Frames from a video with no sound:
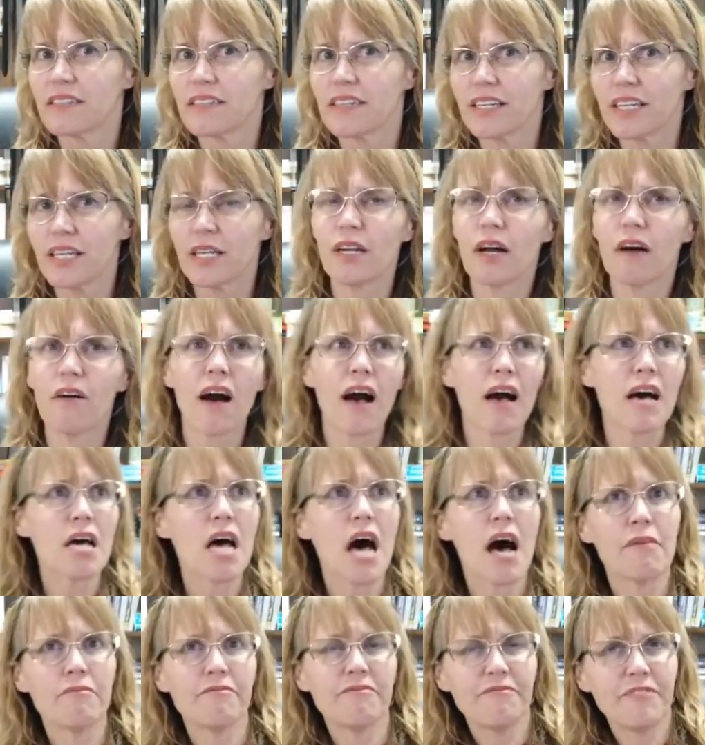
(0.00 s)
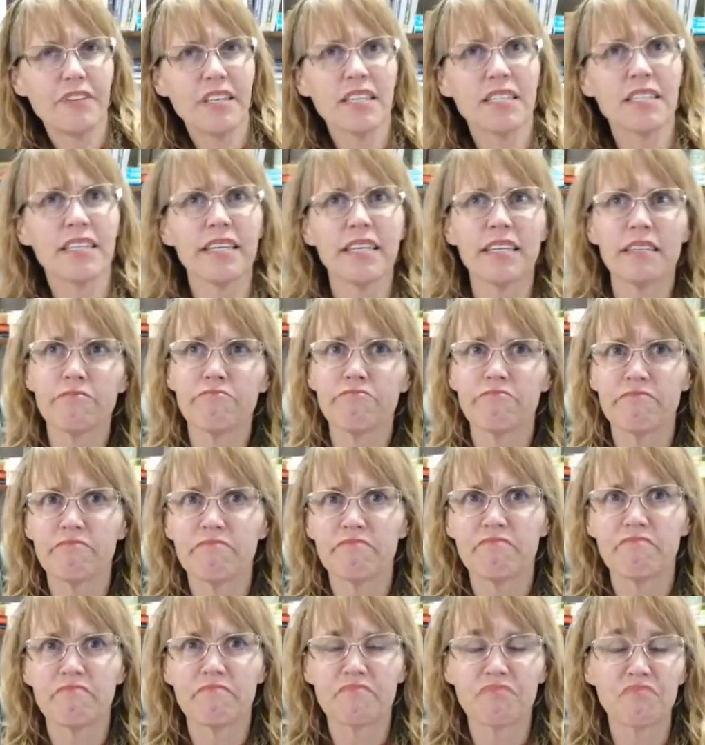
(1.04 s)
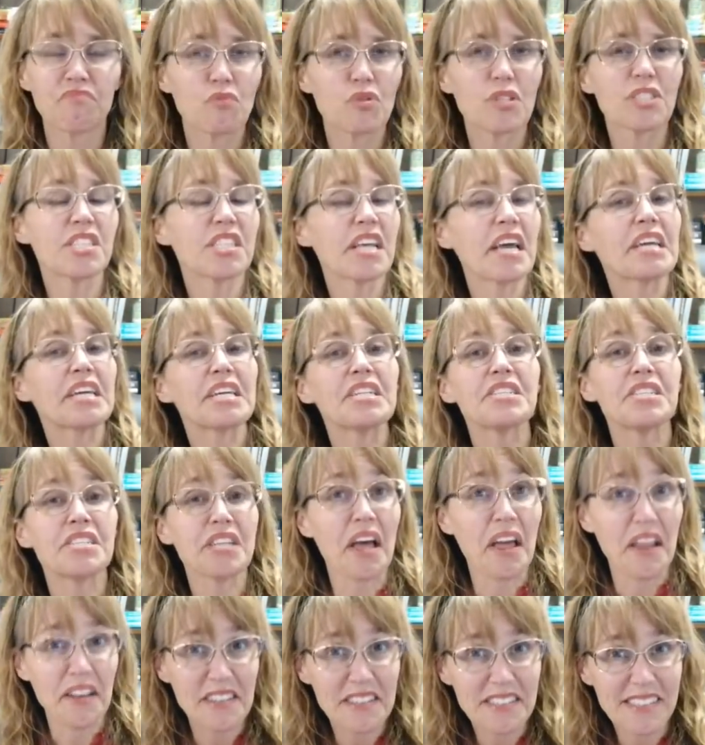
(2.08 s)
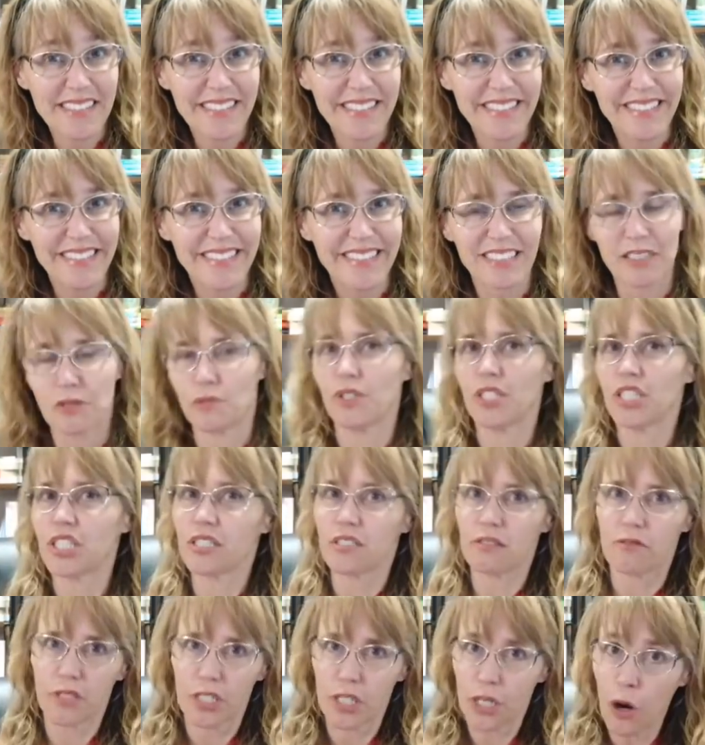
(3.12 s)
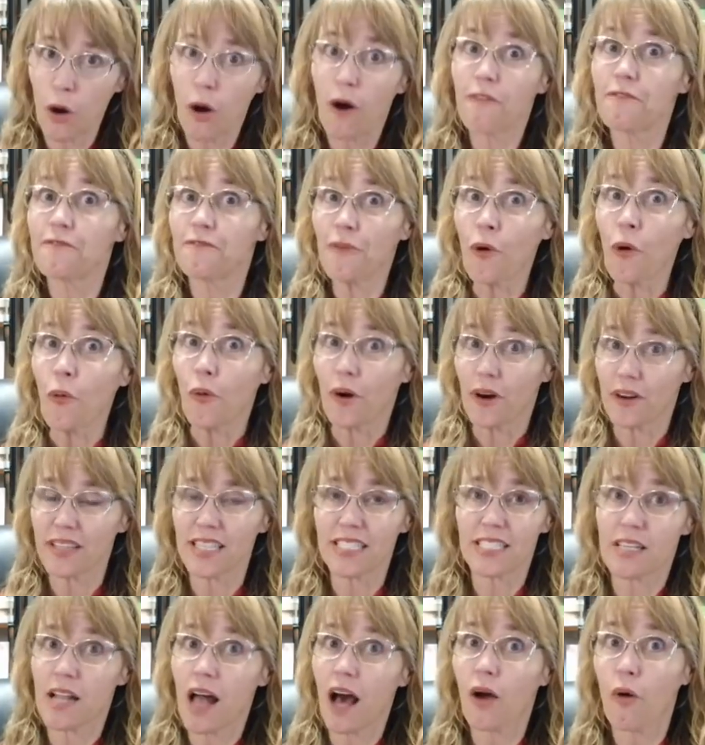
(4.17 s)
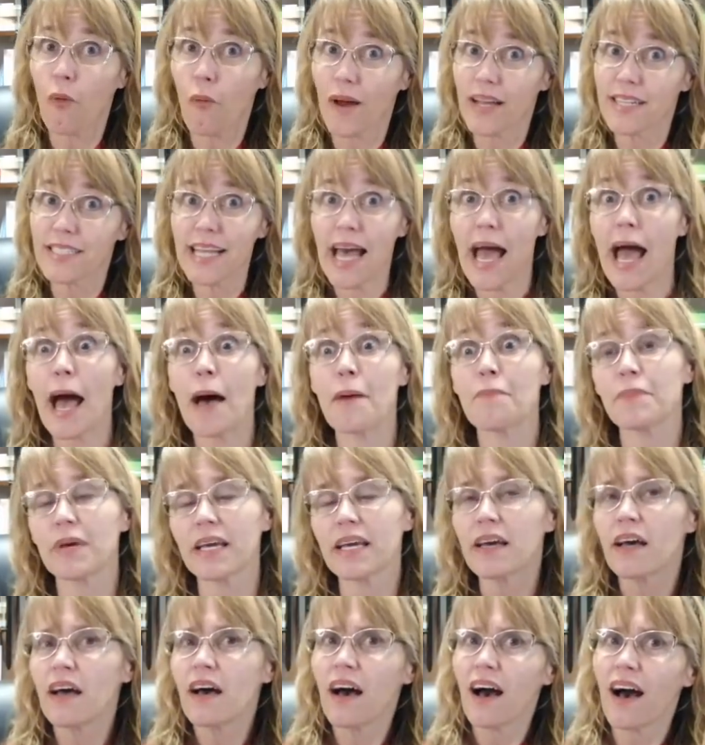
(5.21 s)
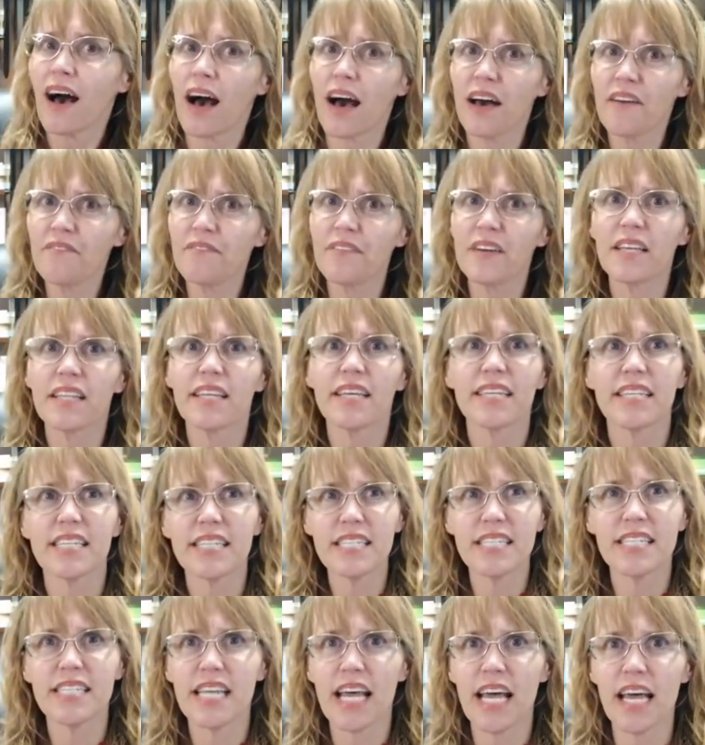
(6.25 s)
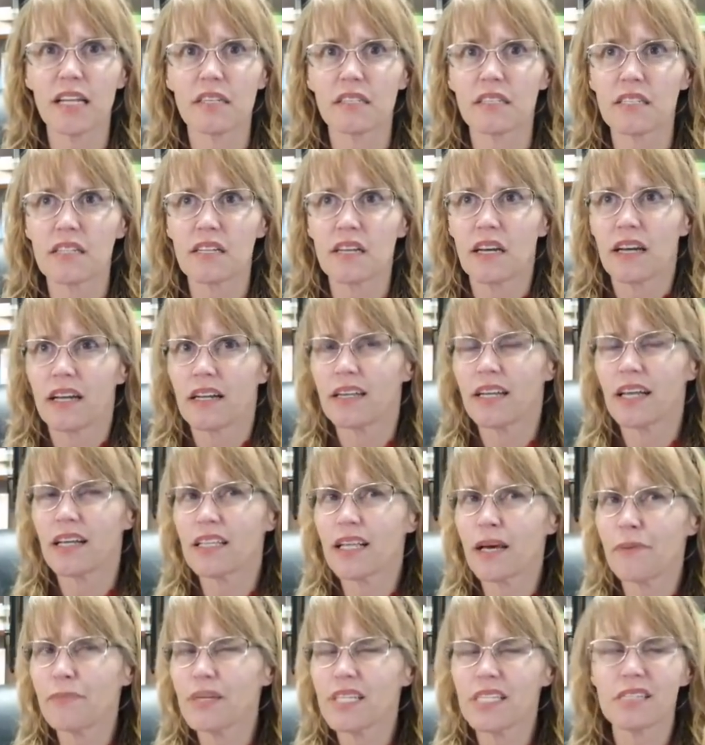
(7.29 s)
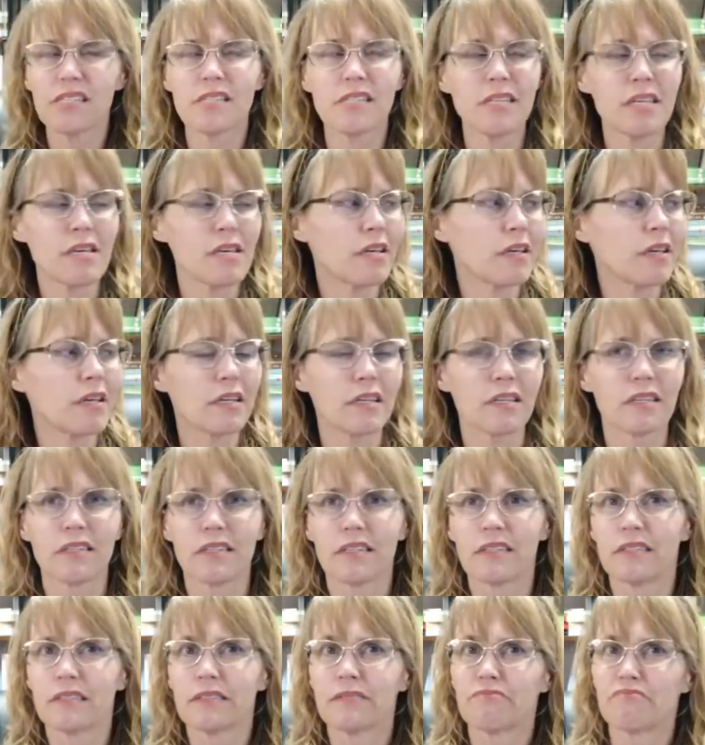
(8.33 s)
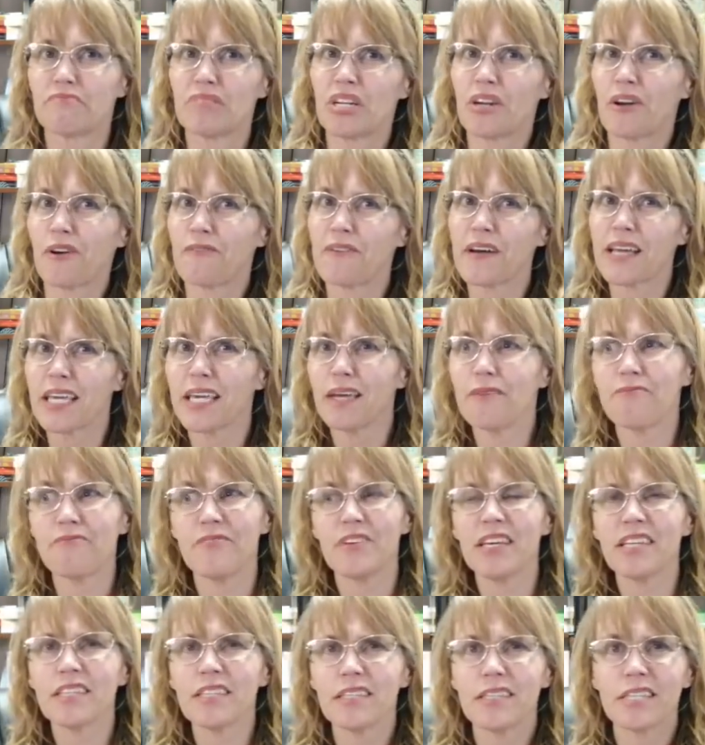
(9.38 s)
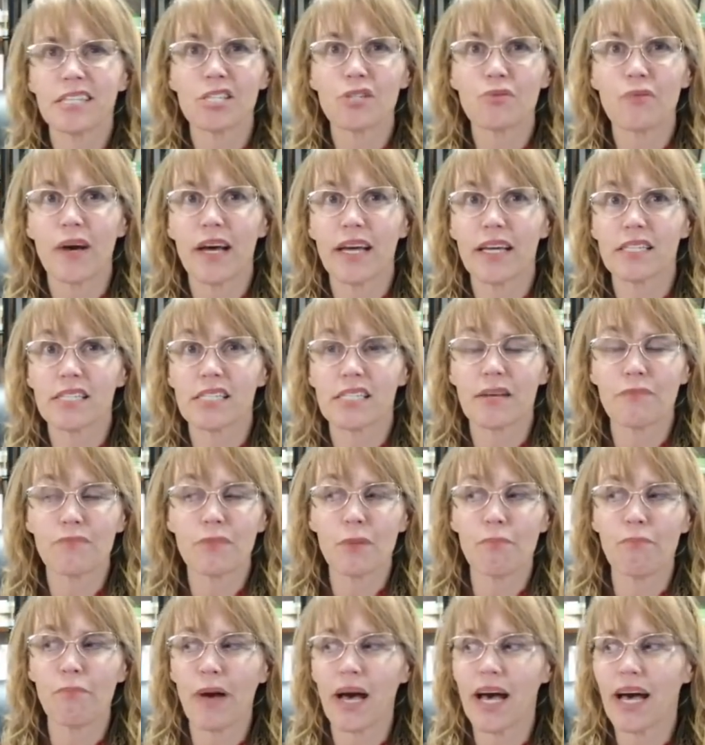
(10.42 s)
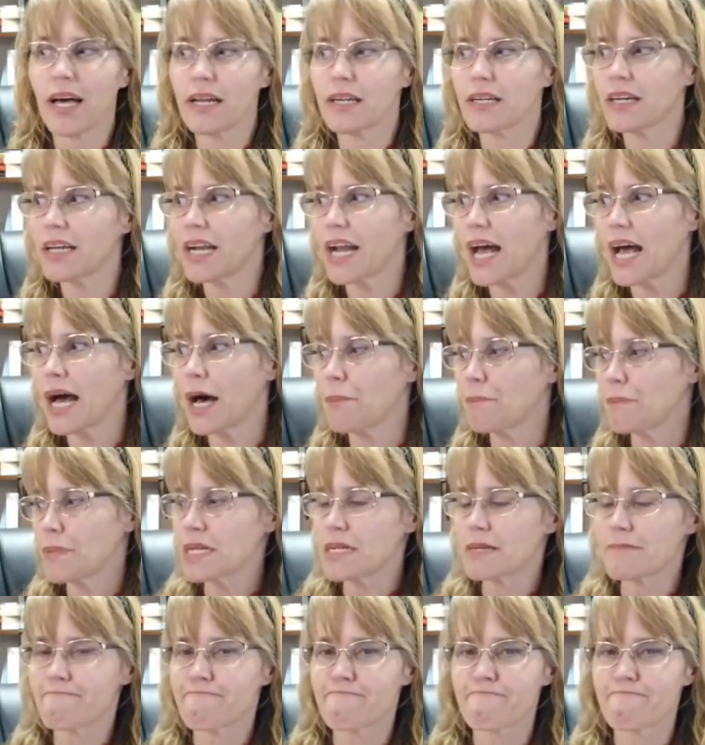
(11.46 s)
you know, I, I'm feeling, we'll say content, which is, you know, a four, that's not quite to happy. I'm feeling content. Now let me see, you know, if I keep feeling this way, is something bad gonna happen?